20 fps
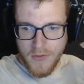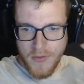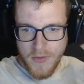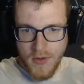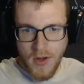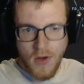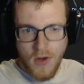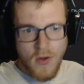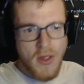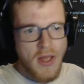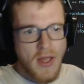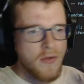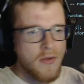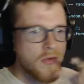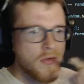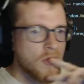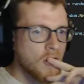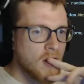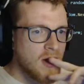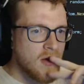Okay,
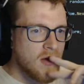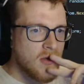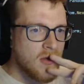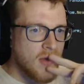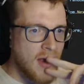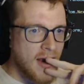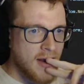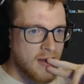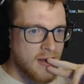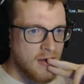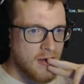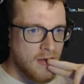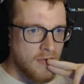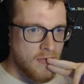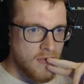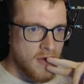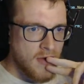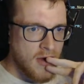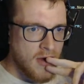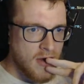so is active
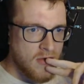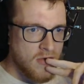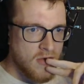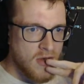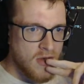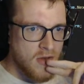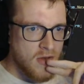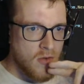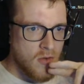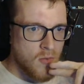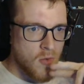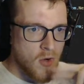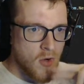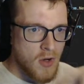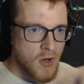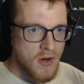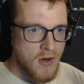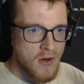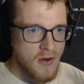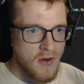does not
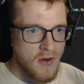work,